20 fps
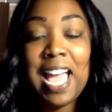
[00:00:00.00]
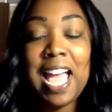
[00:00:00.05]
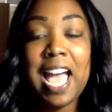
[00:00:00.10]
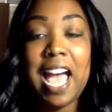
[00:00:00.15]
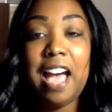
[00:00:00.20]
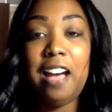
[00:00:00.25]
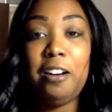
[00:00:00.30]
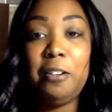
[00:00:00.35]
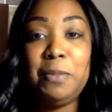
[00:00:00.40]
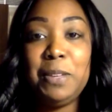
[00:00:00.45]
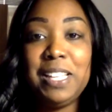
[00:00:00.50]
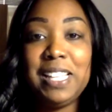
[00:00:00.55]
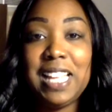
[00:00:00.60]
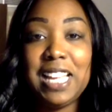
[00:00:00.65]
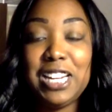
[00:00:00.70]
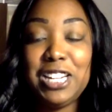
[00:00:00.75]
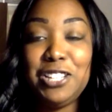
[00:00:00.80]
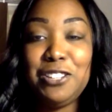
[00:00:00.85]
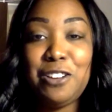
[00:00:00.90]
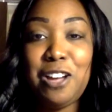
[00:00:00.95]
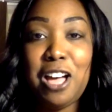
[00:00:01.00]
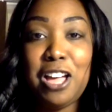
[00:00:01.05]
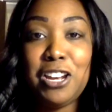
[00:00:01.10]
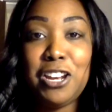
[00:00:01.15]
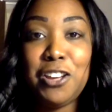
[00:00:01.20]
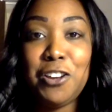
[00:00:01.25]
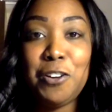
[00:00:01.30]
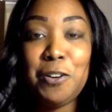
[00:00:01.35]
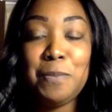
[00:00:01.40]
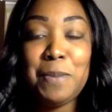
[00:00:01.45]
I'll be letting you all
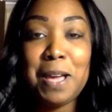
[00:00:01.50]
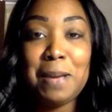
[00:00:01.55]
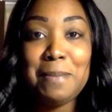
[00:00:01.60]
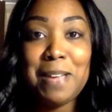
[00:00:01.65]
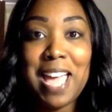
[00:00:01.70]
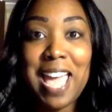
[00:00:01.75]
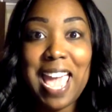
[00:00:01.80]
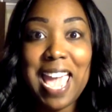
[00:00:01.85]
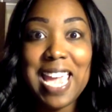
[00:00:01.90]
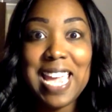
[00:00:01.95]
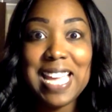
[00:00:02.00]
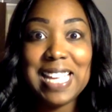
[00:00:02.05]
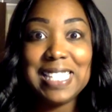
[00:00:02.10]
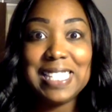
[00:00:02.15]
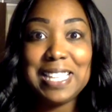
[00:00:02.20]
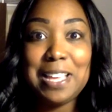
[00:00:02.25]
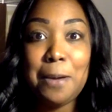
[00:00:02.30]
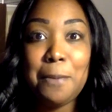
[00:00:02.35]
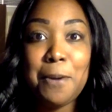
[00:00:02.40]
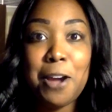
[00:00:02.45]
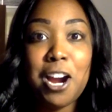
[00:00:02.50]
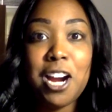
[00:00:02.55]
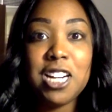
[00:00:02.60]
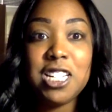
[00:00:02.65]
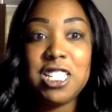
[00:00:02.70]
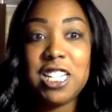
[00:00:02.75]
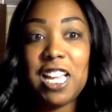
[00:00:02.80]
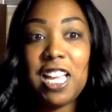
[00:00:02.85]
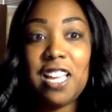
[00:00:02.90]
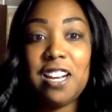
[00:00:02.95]
know about my ASMR
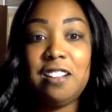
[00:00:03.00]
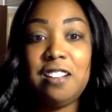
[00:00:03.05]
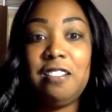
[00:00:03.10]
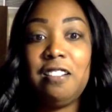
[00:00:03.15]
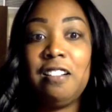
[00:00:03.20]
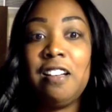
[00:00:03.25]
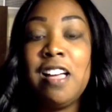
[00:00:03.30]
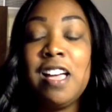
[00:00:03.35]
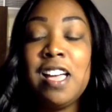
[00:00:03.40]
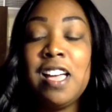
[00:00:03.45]
channel,